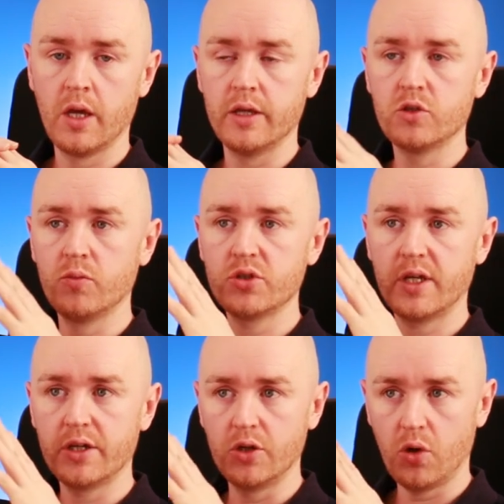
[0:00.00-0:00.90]
It's almost
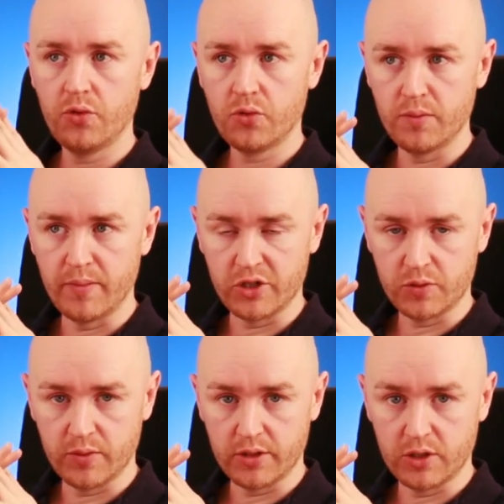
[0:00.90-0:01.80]
like another
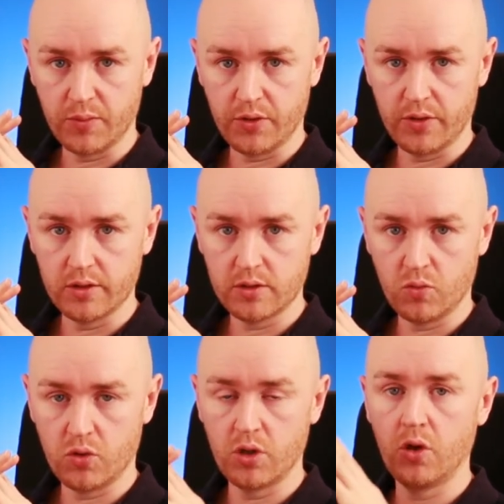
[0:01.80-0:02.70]
enmeshment experience
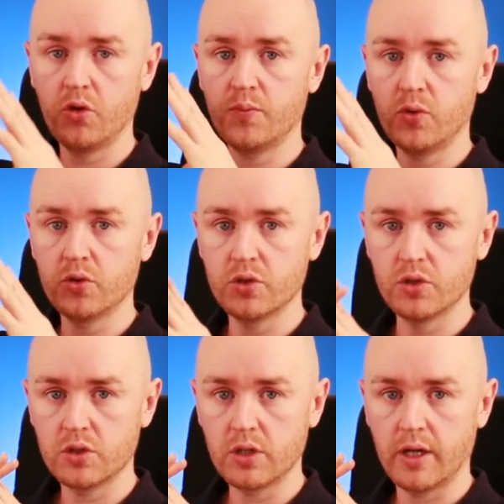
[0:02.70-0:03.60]
where another
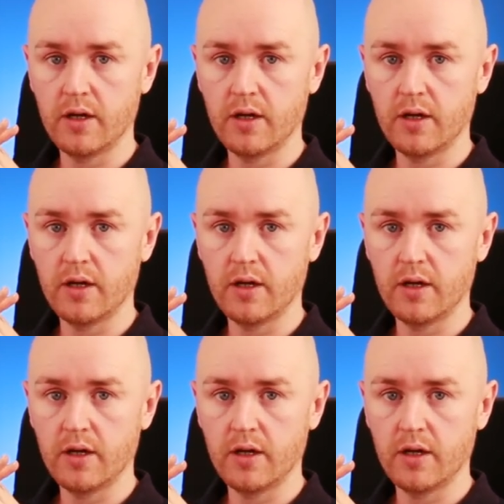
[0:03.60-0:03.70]
person's